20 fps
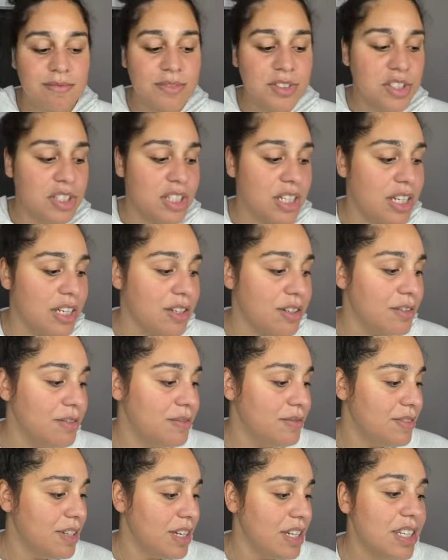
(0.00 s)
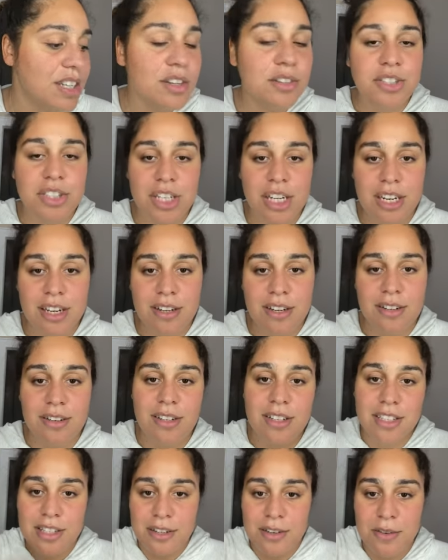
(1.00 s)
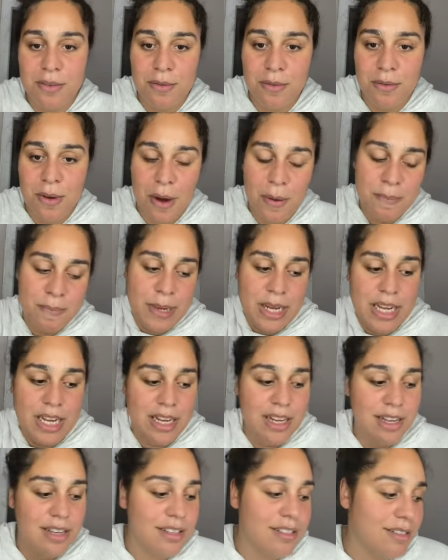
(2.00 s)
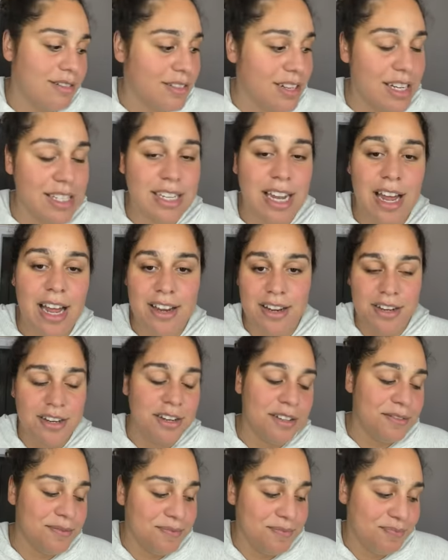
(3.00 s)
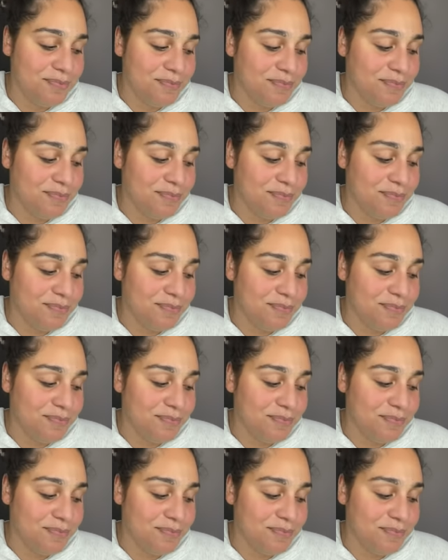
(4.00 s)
chill, a little chill, a little upbeat, because I, you know.